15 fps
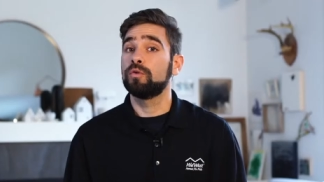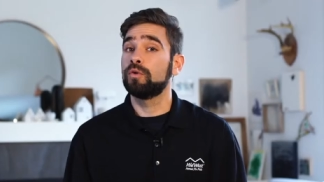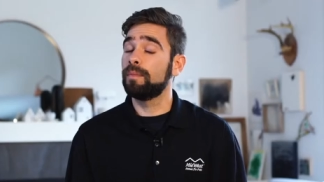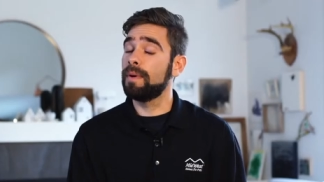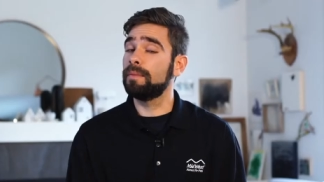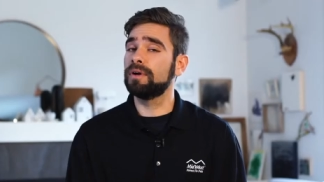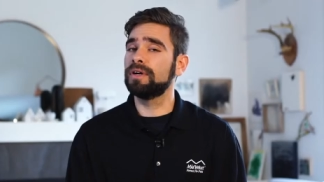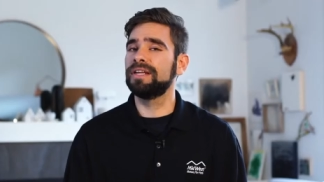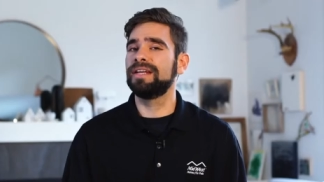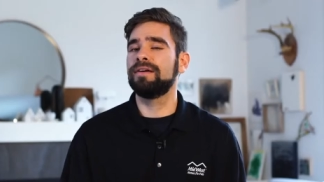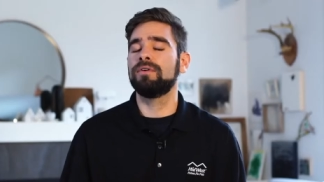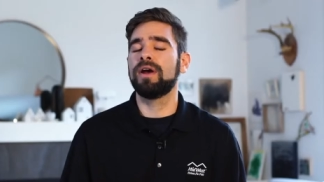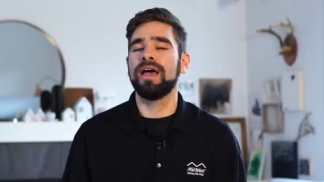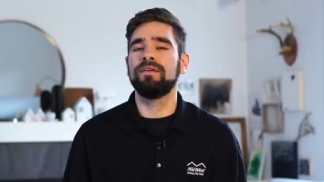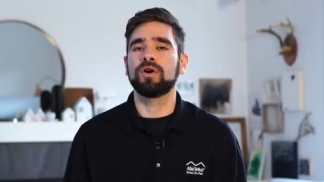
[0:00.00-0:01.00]
Remember to
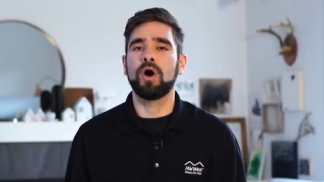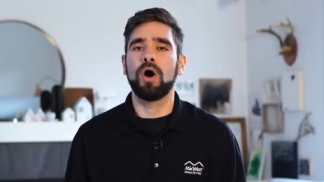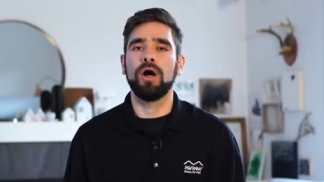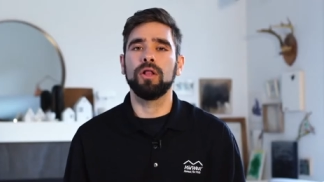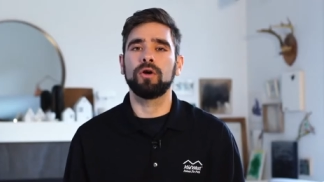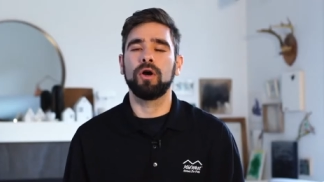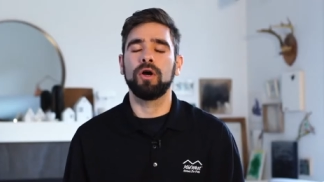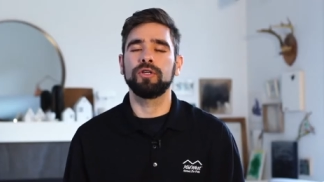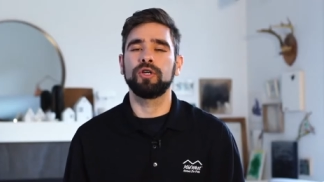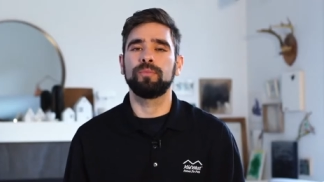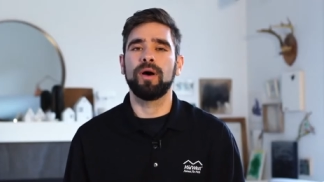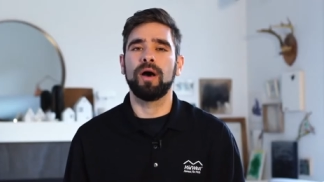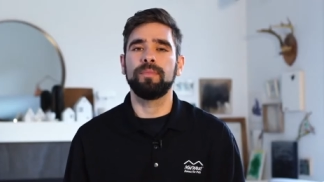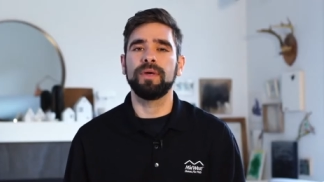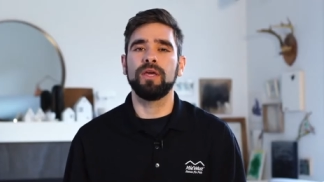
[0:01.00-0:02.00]
never have a collar on your
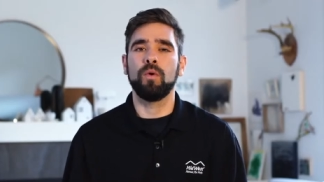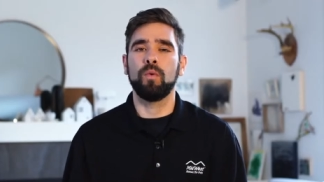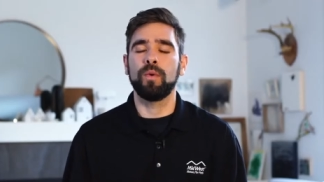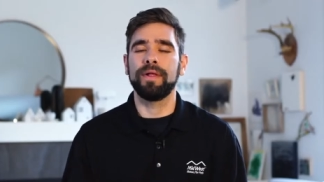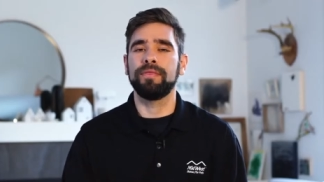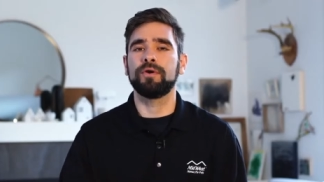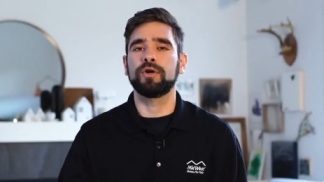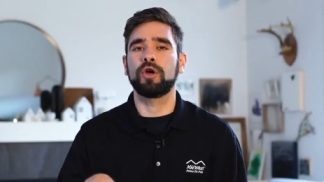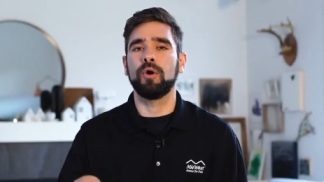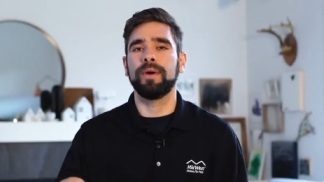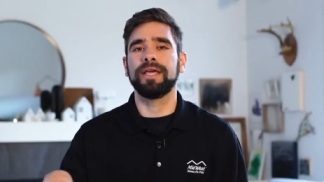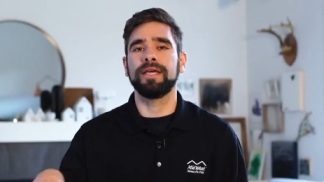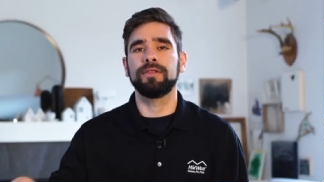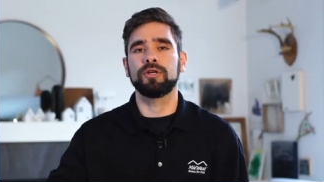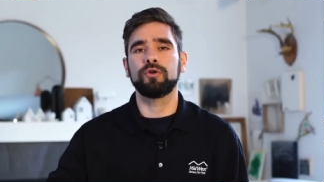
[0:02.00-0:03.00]
puppy when they're
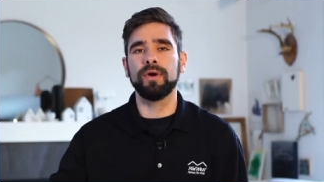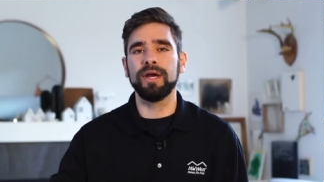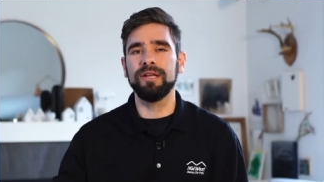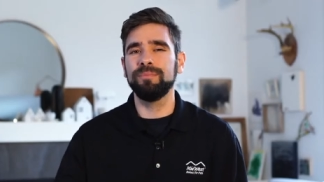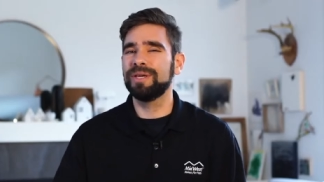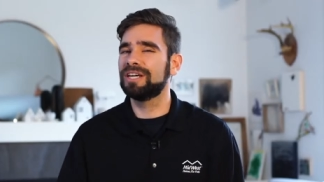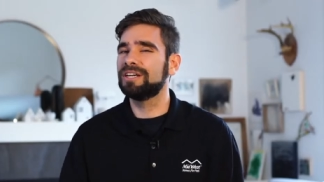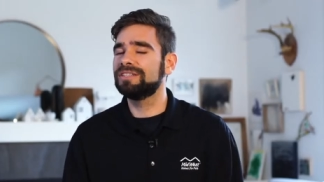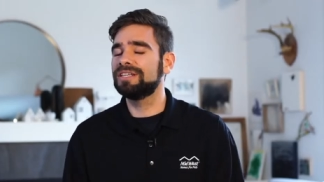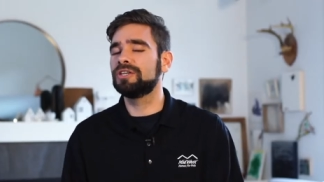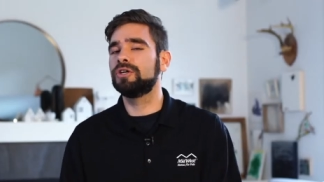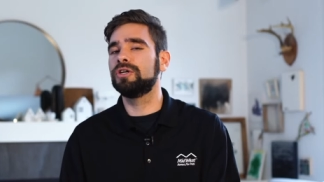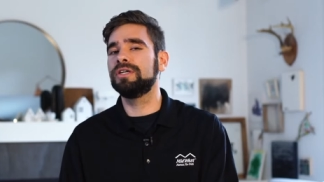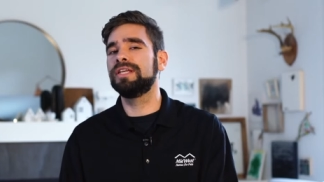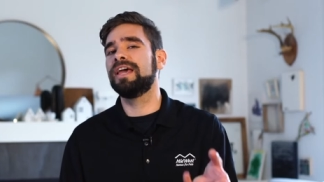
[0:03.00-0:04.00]
going in the crate because
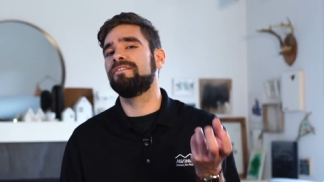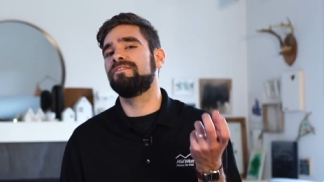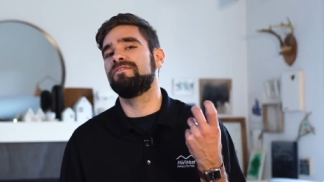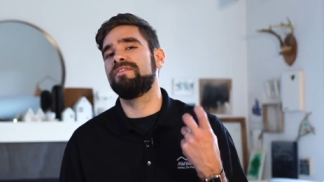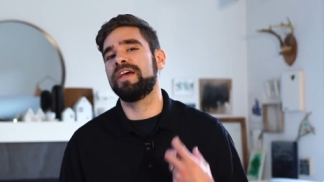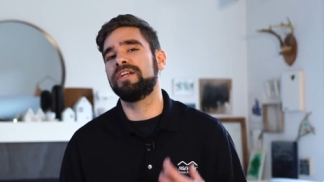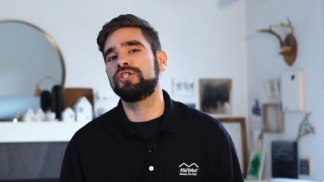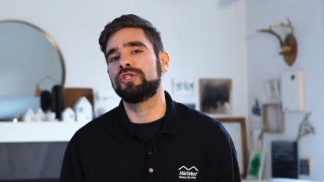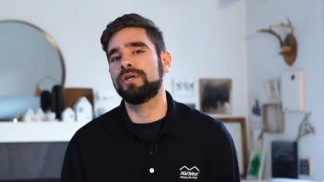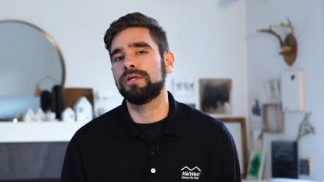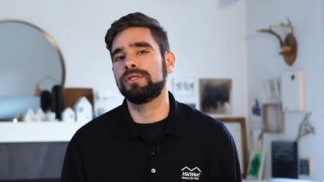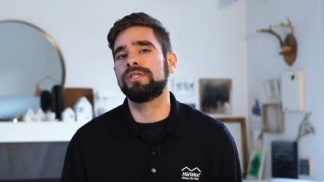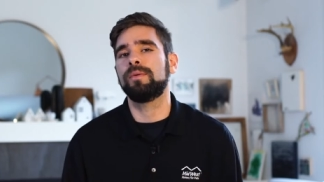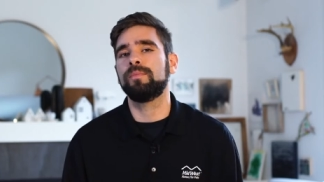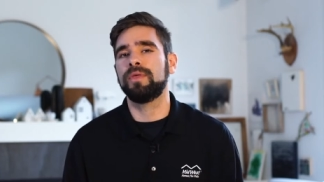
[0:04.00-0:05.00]
it could get fetched
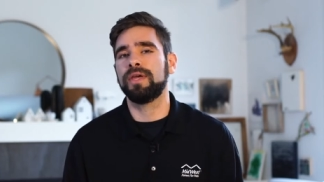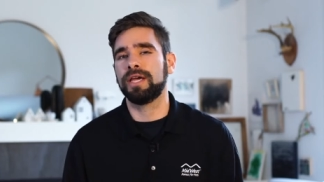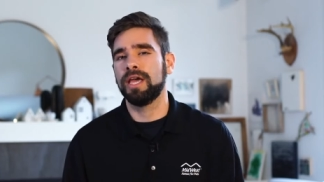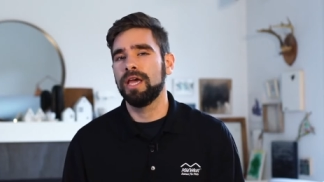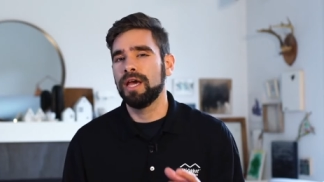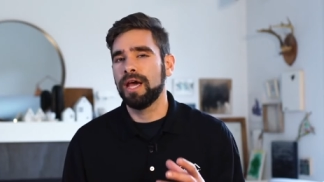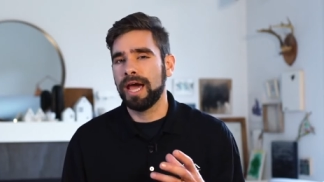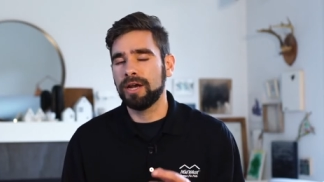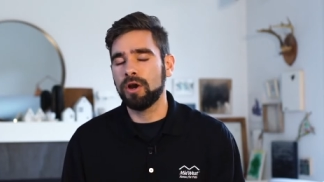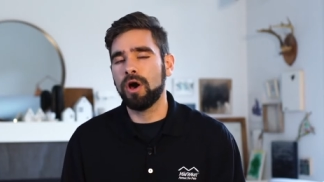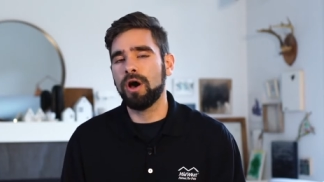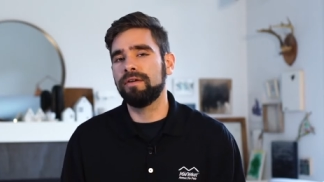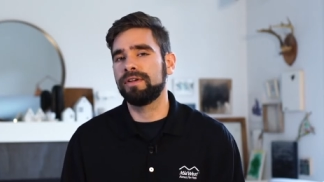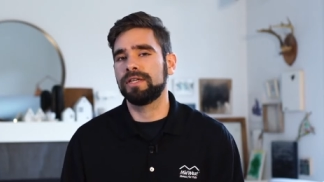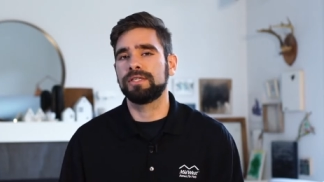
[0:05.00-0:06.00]
on something, and
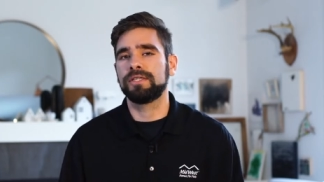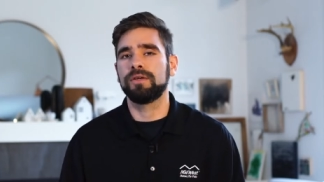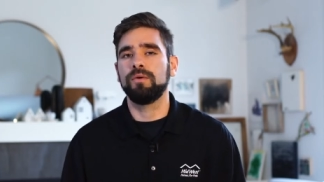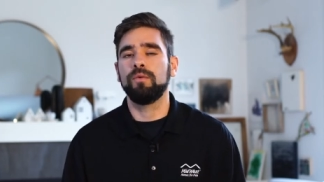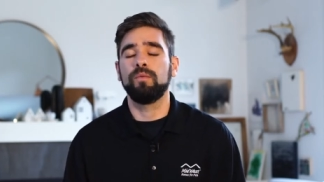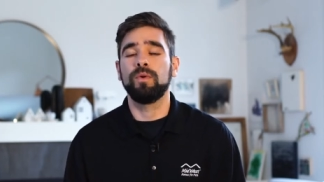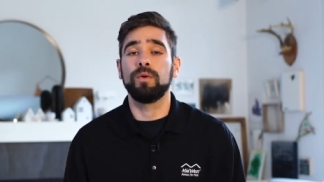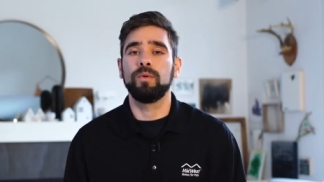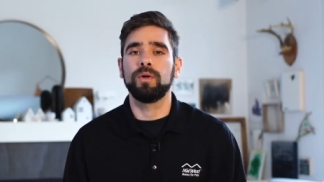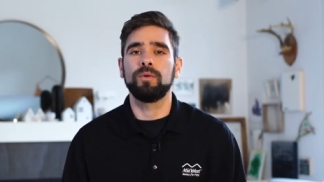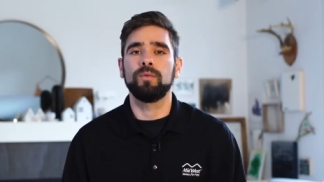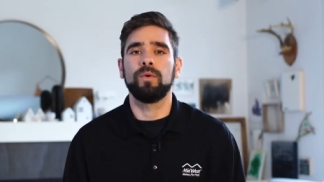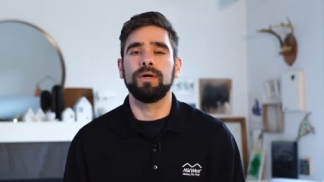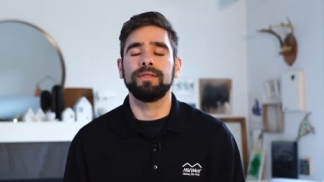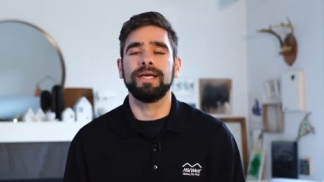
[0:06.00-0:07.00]
obviously we
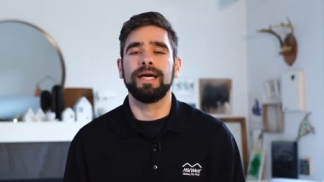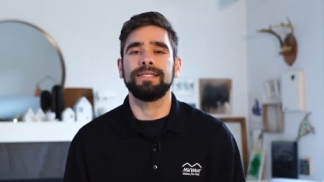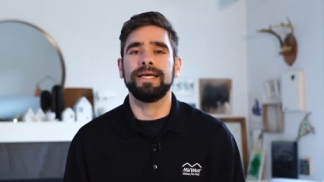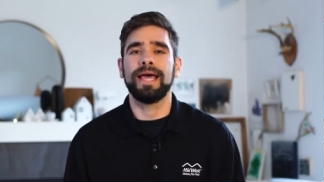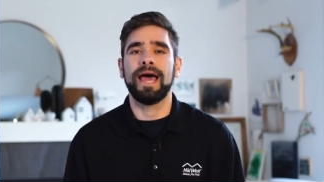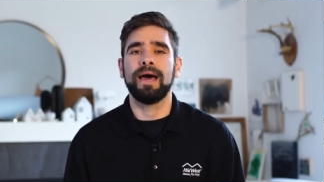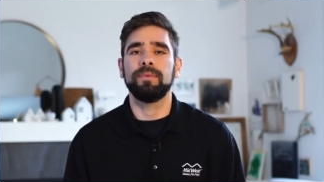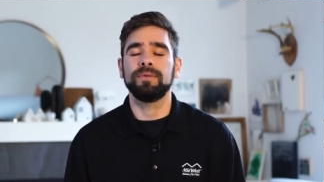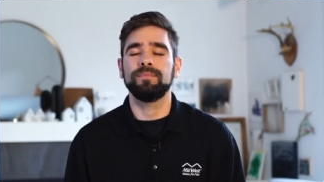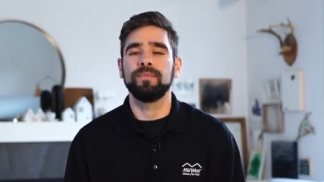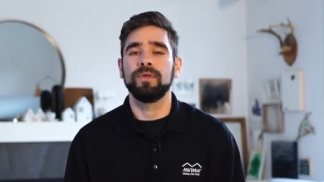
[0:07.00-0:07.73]
wouldn't want that to happen.